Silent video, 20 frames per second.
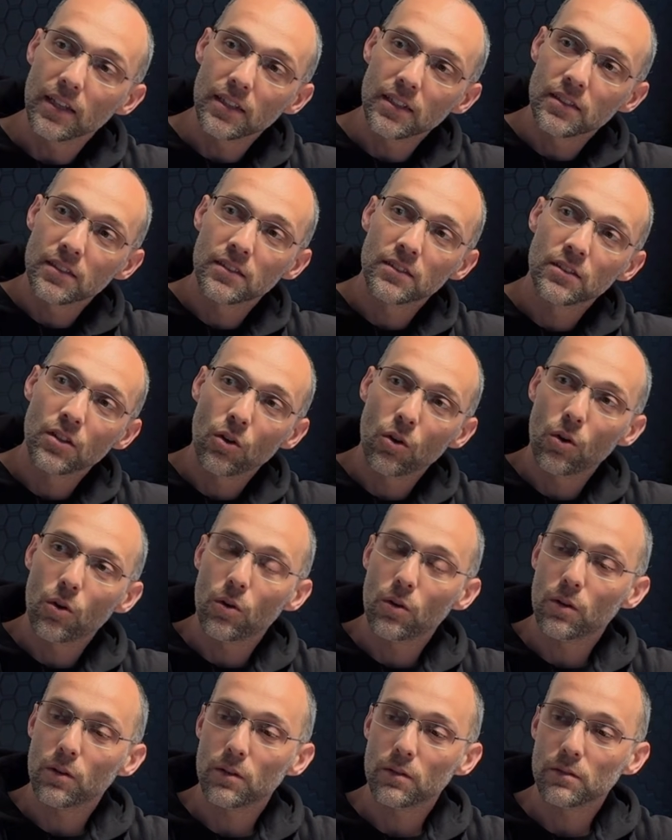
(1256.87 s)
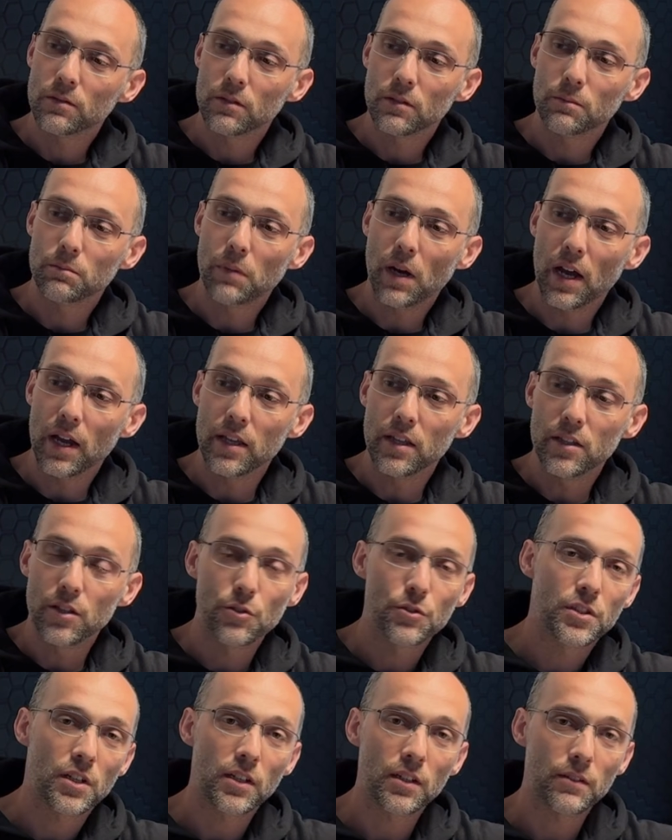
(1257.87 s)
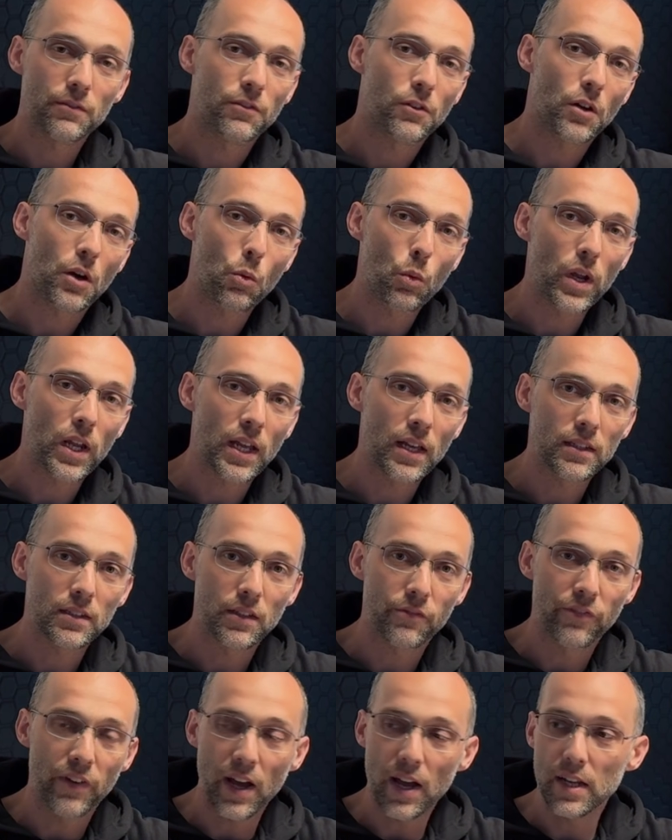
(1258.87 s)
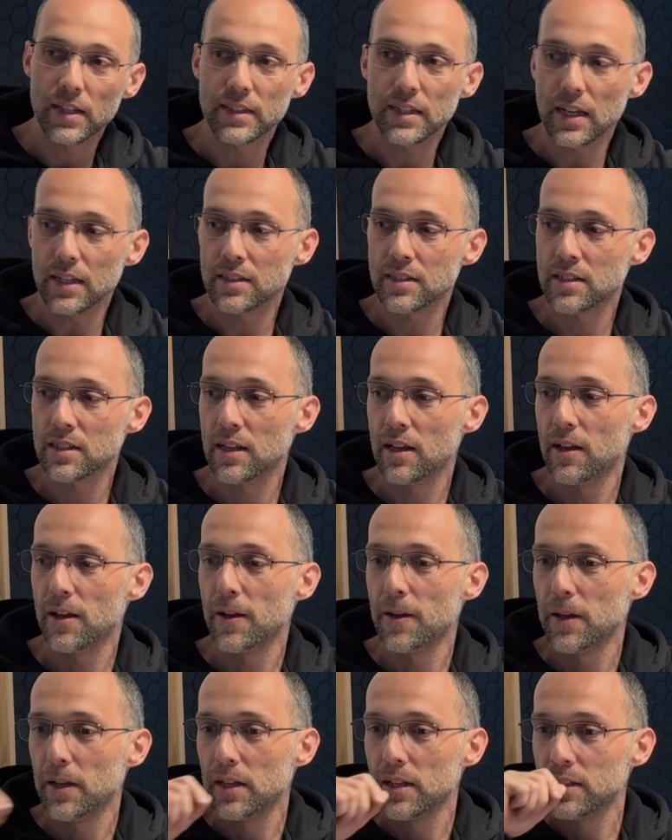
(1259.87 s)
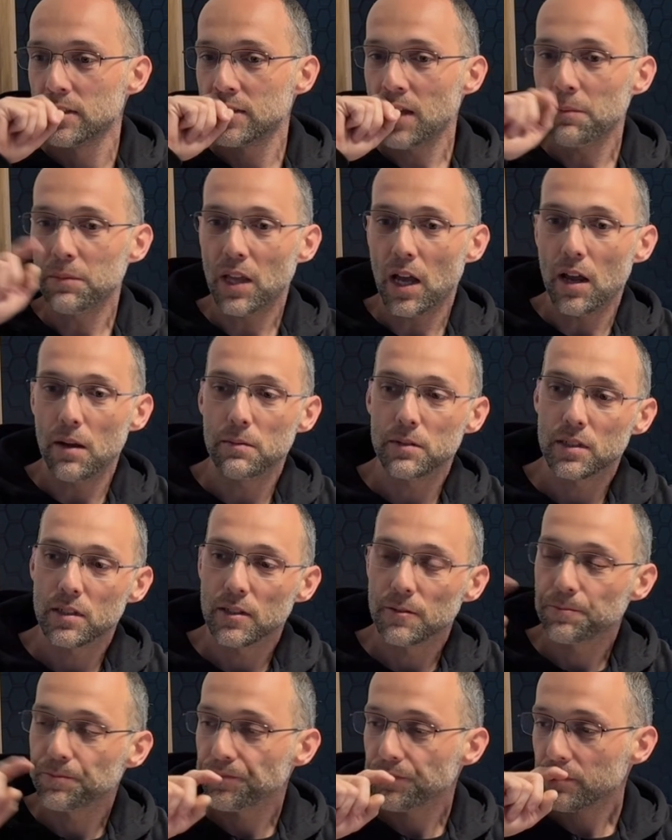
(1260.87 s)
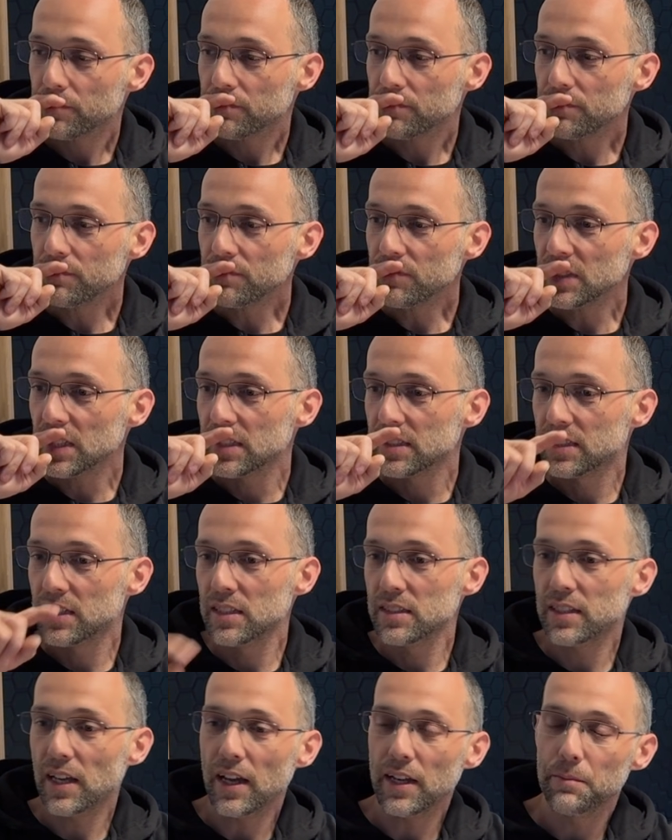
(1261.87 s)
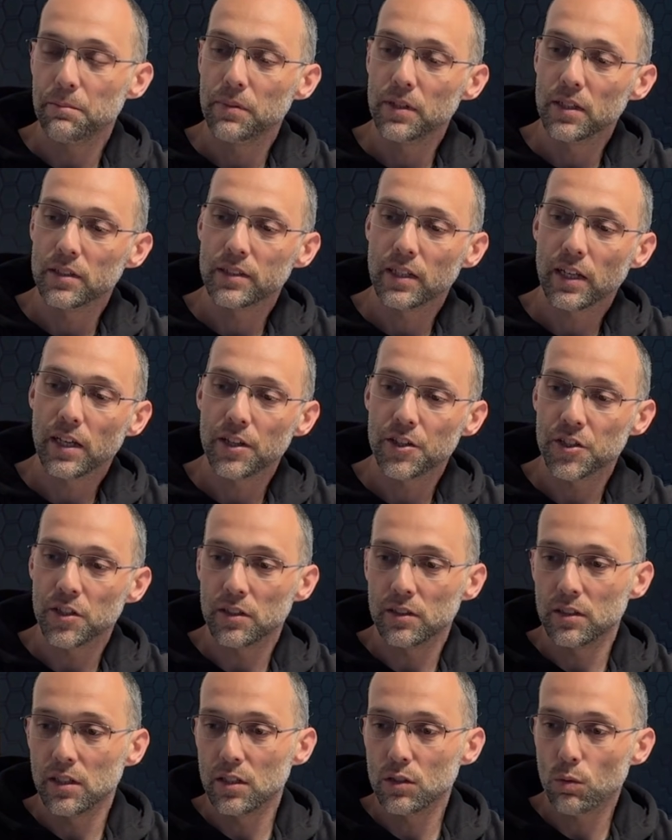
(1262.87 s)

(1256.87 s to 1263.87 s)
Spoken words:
saw by using for a weekend van that sometimes, since I built the kitchen this